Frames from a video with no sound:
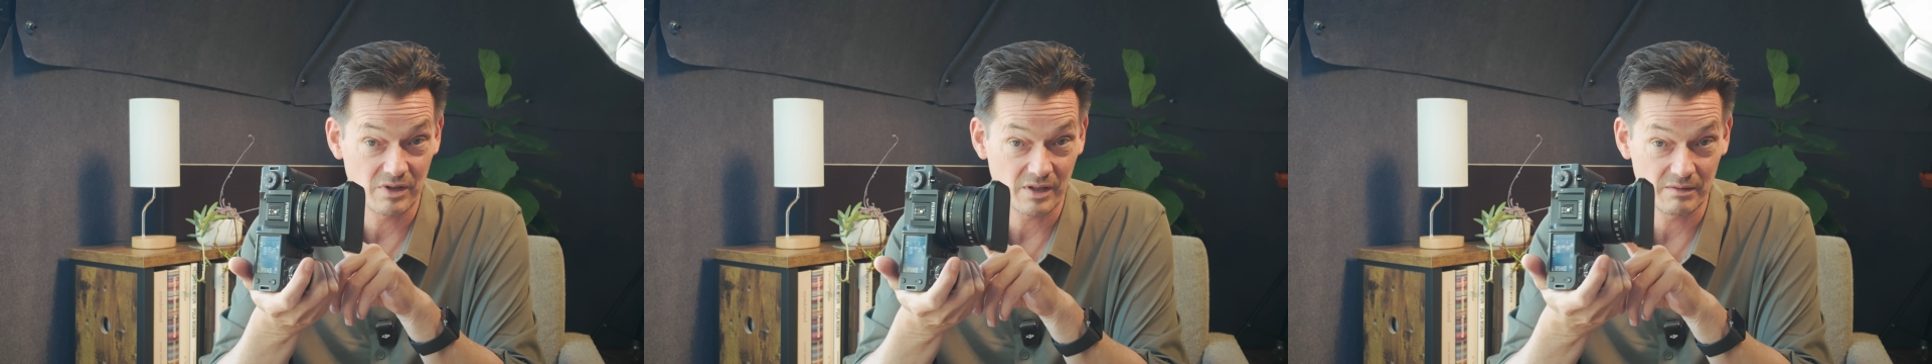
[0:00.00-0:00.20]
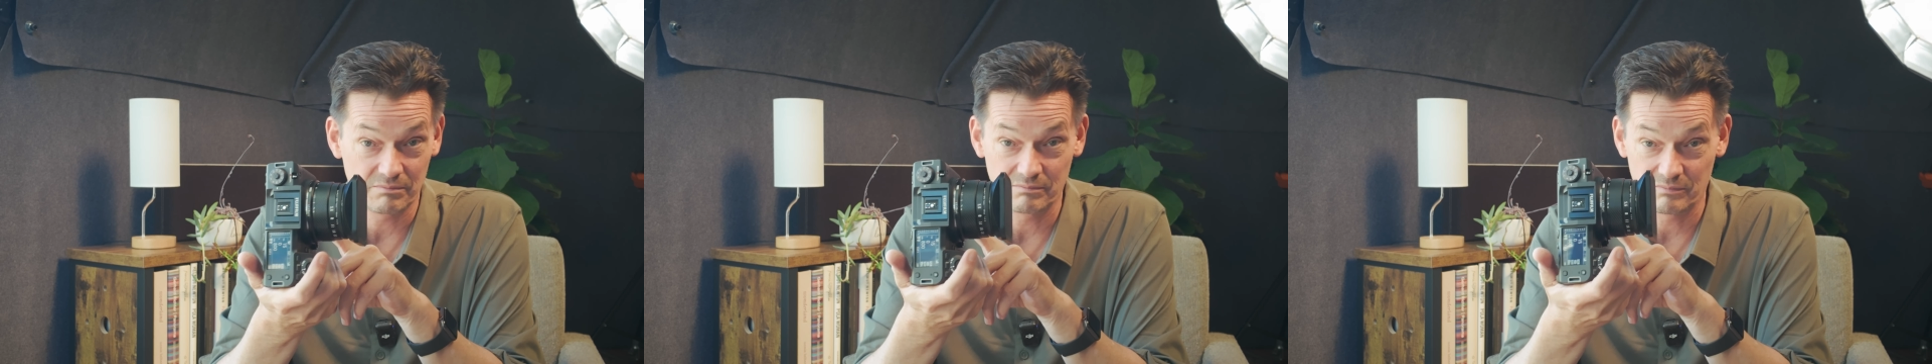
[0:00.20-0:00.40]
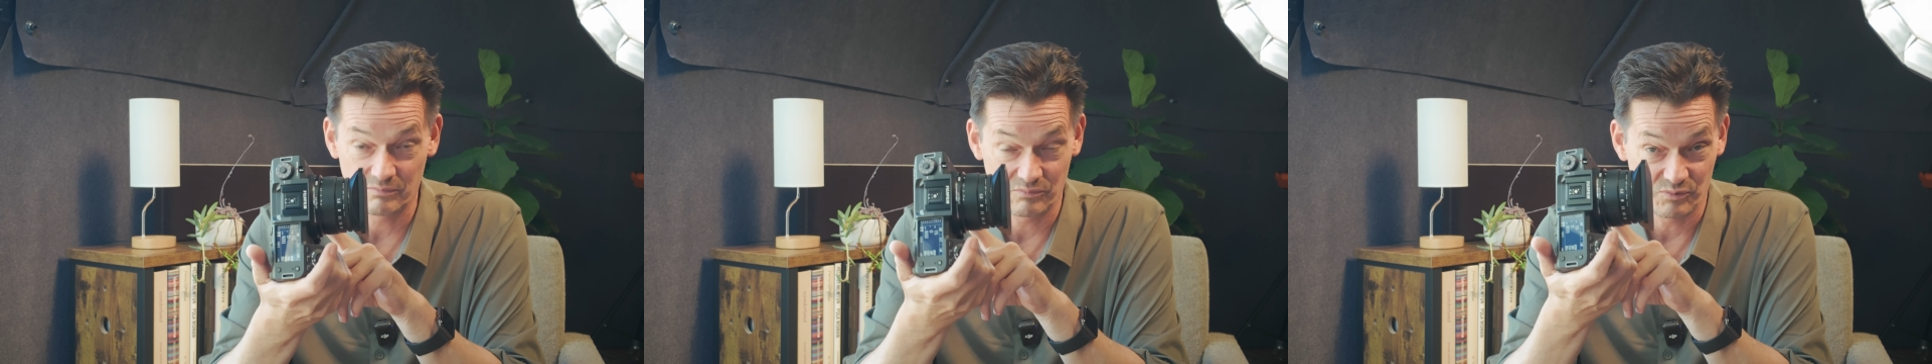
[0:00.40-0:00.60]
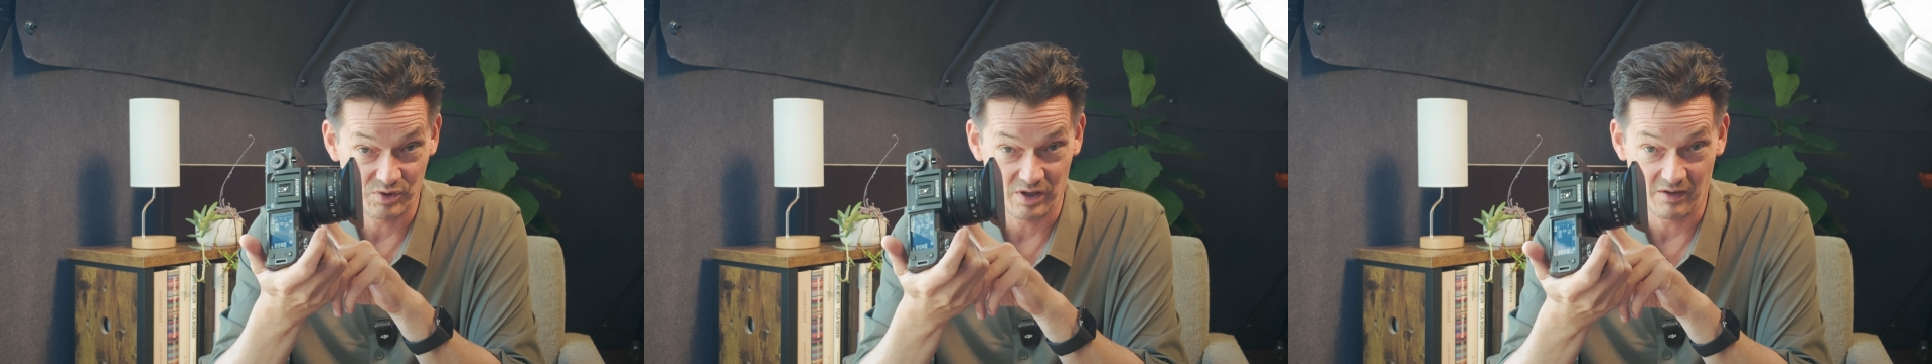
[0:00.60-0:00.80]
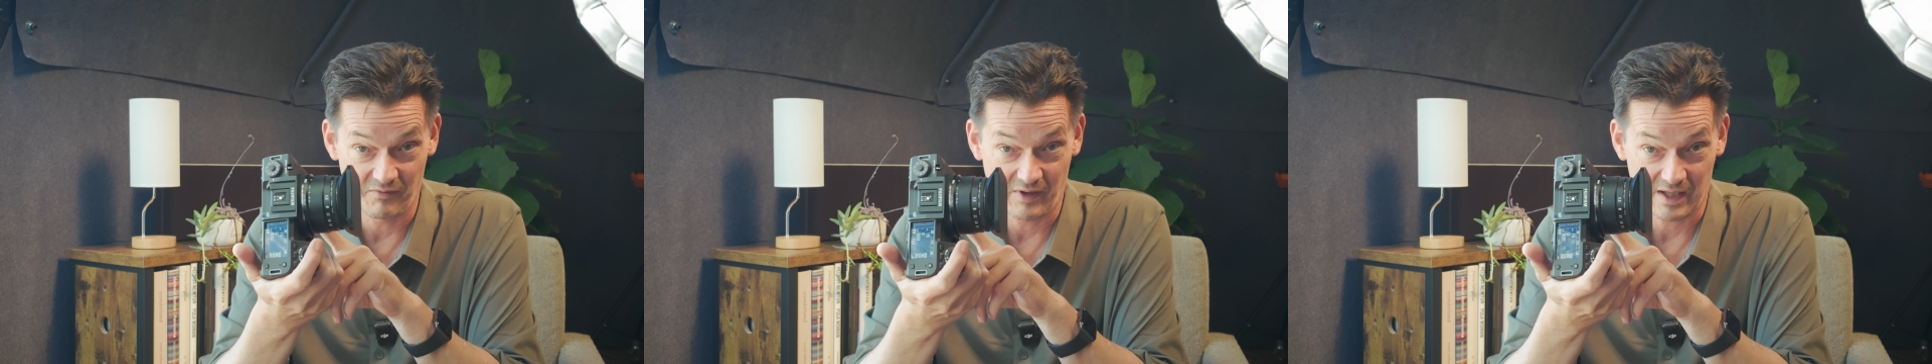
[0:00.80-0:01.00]
the
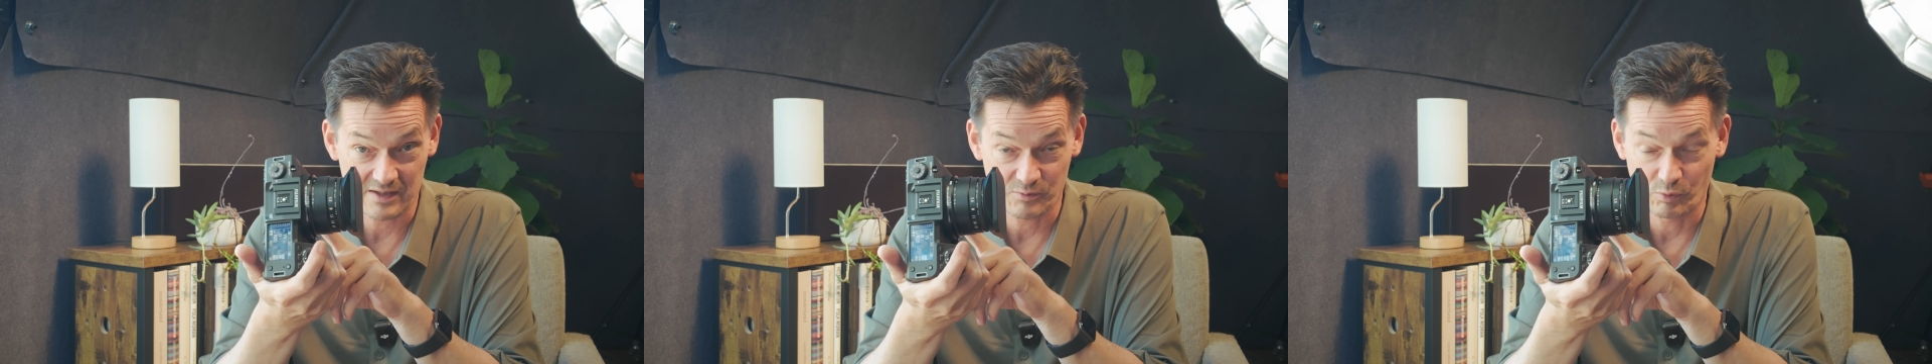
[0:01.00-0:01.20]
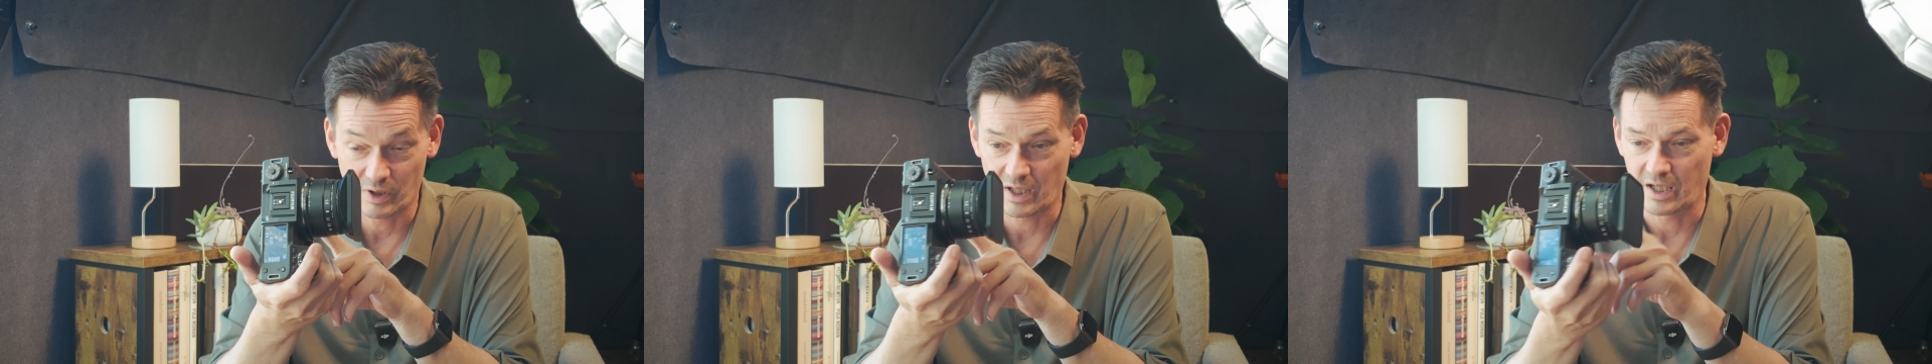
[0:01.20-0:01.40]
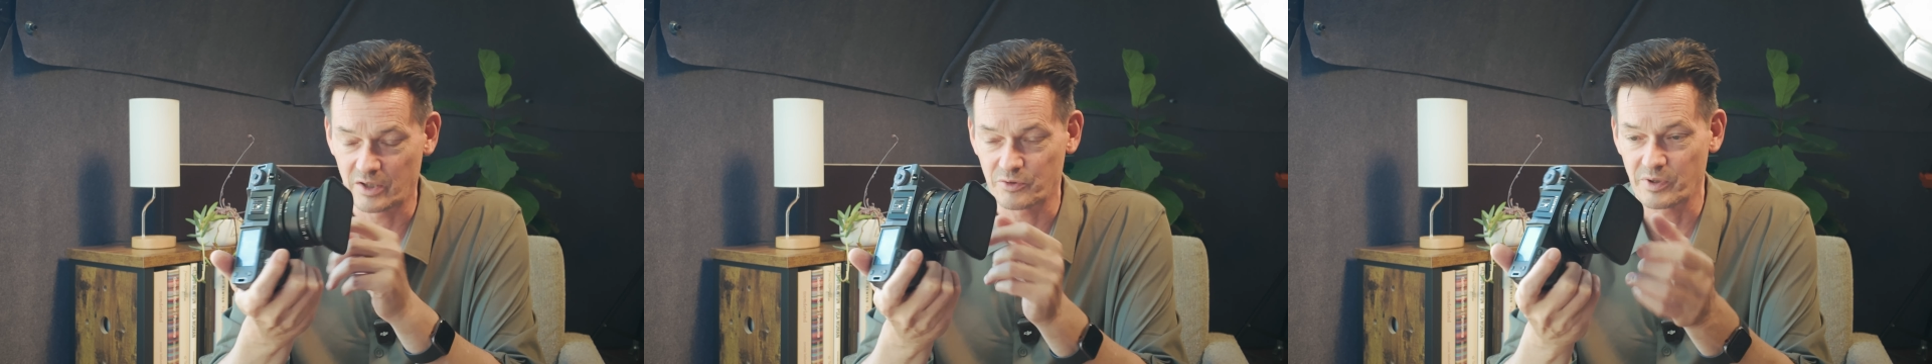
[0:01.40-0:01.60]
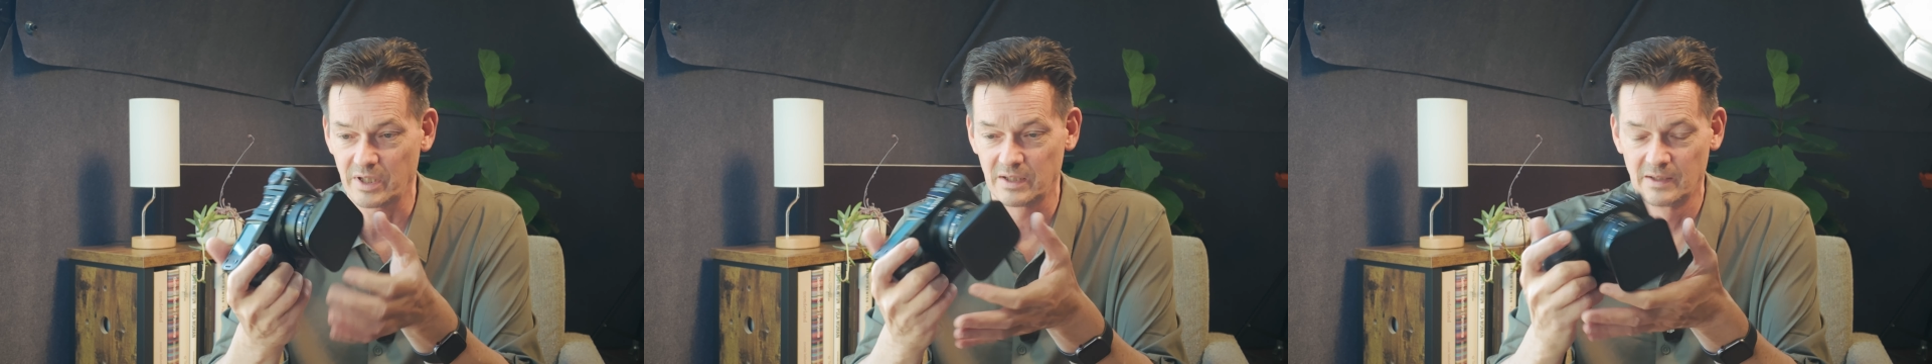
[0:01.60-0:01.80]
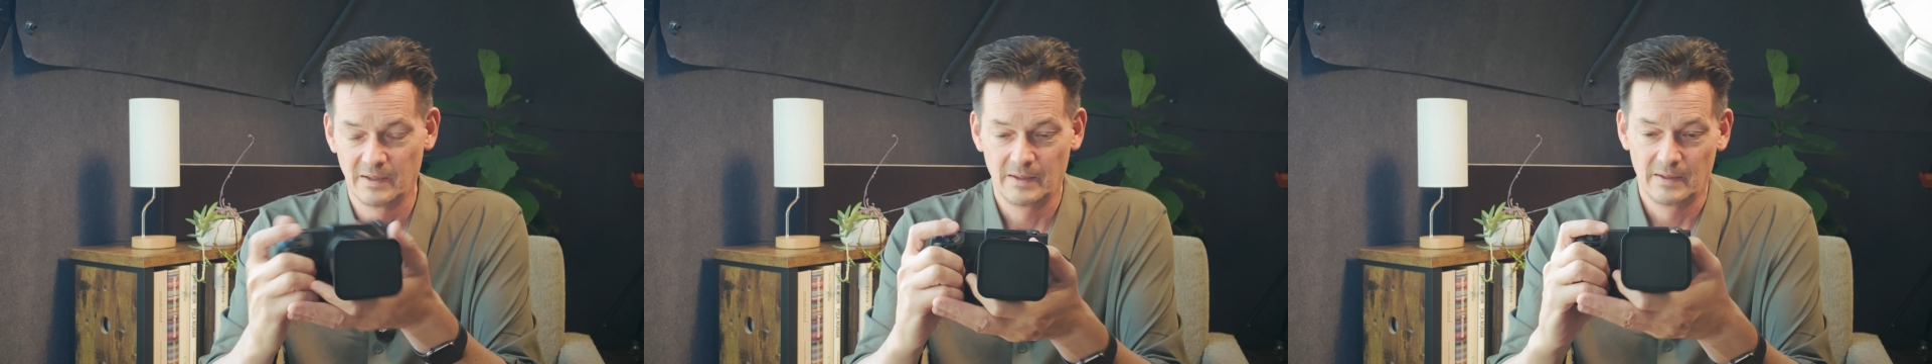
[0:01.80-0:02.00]
GFX
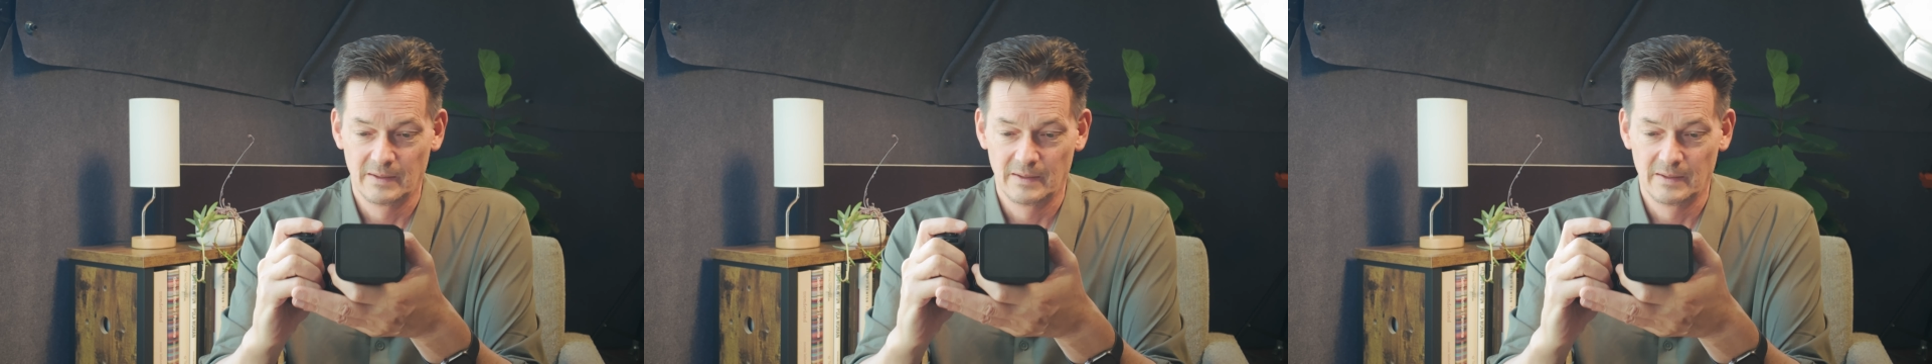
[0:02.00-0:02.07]
100